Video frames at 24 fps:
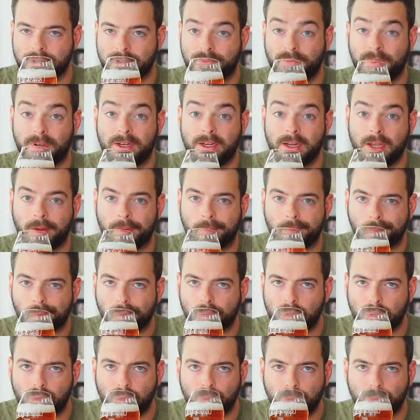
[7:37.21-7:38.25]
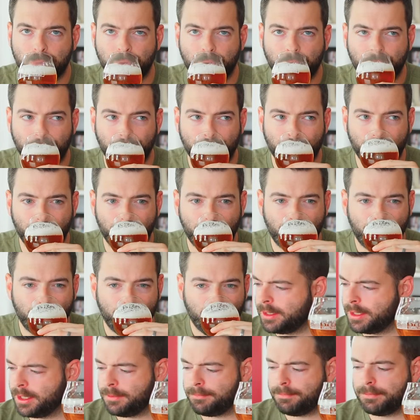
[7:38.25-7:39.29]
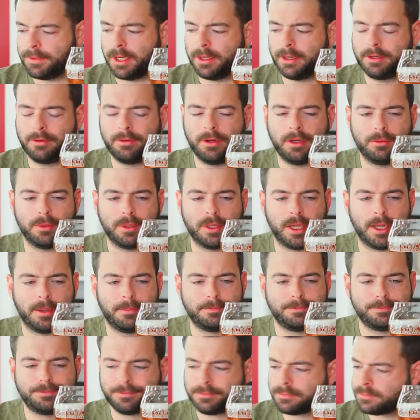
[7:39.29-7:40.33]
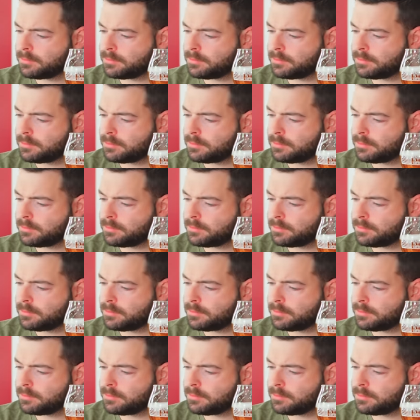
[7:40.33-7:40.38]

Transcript: Let's find out. You know, I'd agree with that.